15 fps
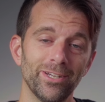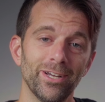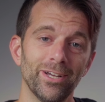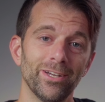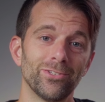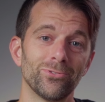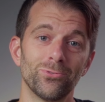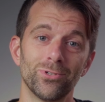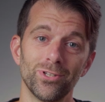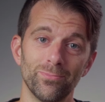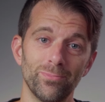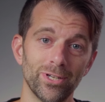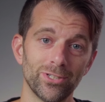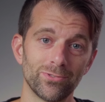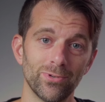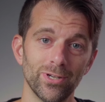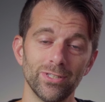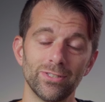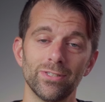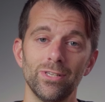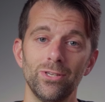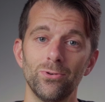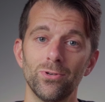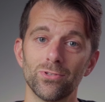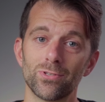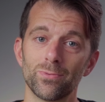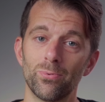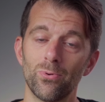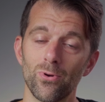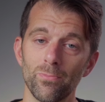It's one of the best ways that you can
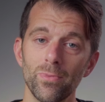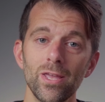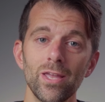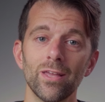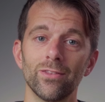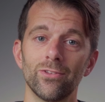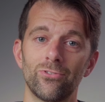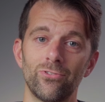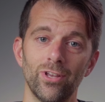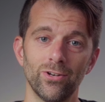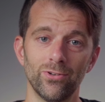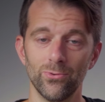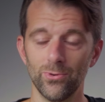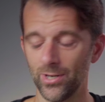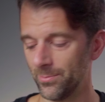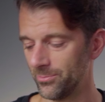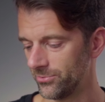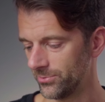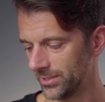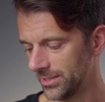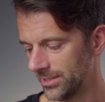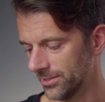support me and this channel and what I'm doing here.